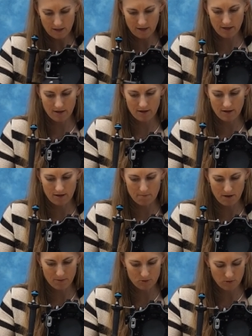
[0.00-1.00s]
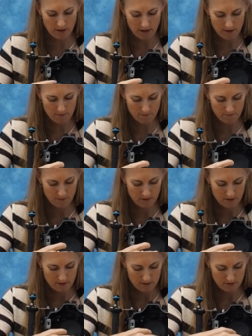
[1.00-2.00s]
guy, and it pops right out,
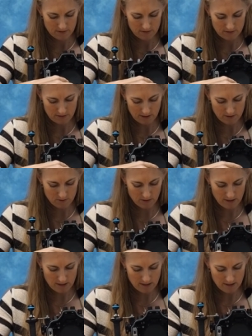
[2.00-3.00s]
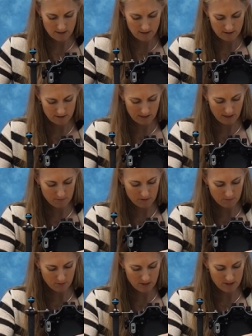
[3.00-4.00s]
slides right in, snaps
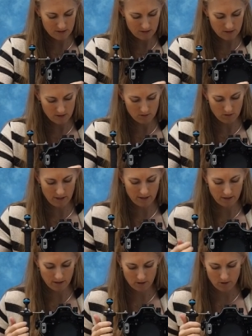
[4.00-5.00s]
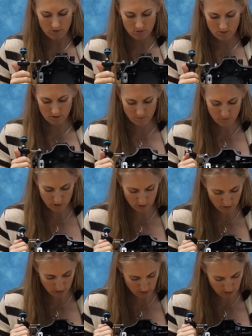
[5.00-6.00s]
in place, and then you lock it closed, so
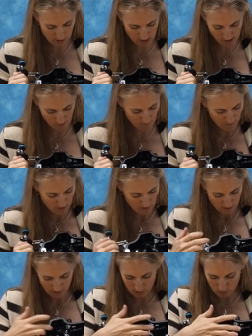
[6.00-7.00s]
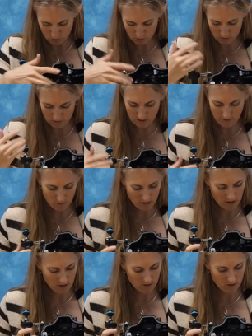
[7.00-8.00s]
you're good to go. Controls and
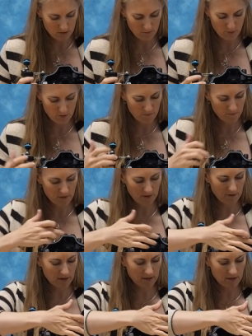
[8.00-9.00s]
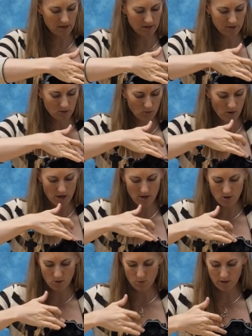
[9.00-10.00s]
everything are simple. They've got the nice gray
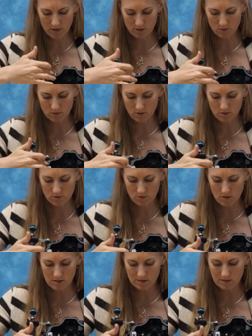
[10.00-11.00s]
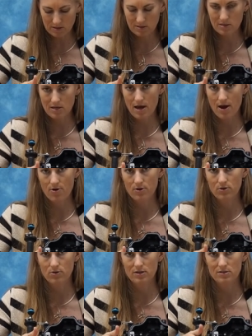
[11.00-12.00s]
O-ring, so it's also easy to see hair
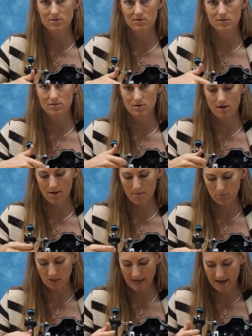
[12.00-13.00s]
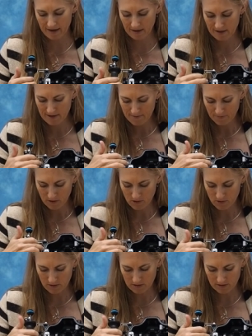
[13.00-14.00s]
and grit since it's not black.
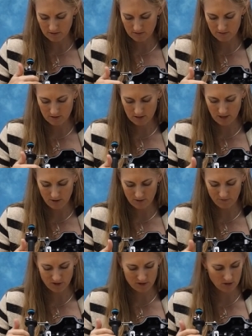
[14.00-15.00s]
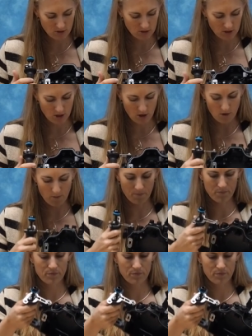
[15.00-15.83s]
You can tell if it's good to go.